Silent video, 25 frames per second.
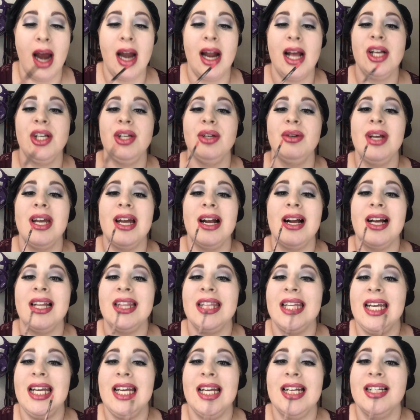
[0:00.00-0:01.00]
I do get on
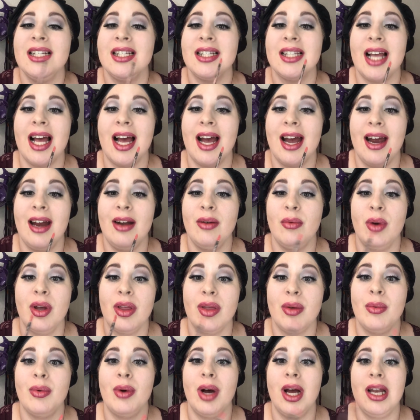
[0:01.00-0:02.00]
the inside
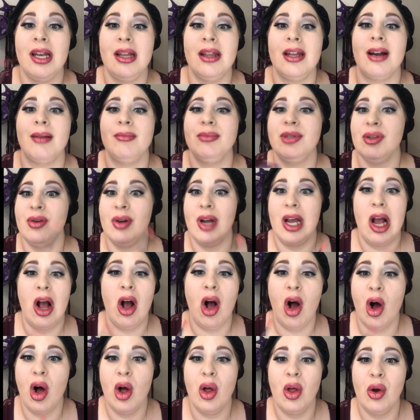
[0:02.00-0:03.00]
with one that I'm doing
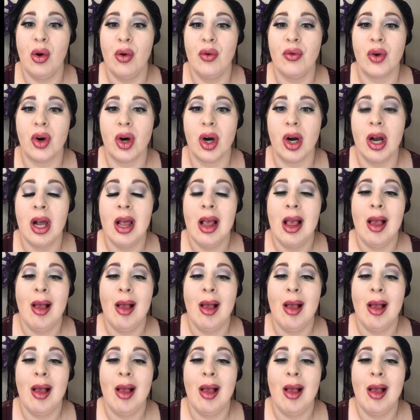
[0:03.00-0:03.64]
all over